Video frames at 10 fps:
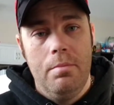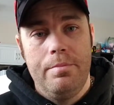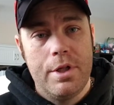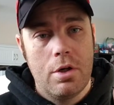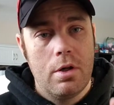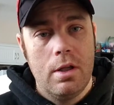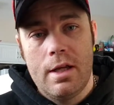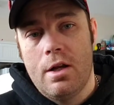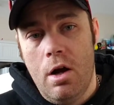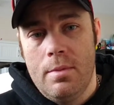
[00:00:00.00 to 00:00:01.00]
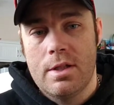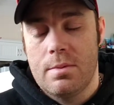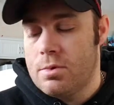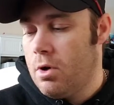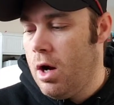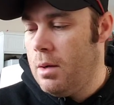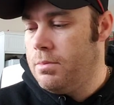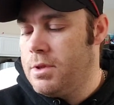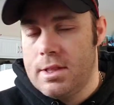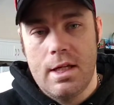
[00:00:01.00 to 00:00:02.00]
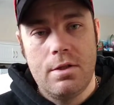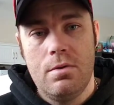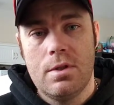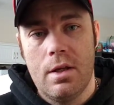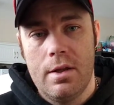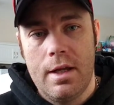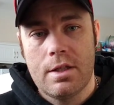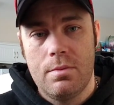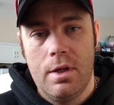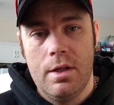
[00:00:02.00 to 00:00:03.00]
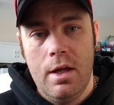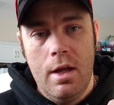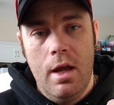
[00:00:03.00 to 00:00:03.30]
Be sure to like, comment, subscribe. Stay tuned till the next one.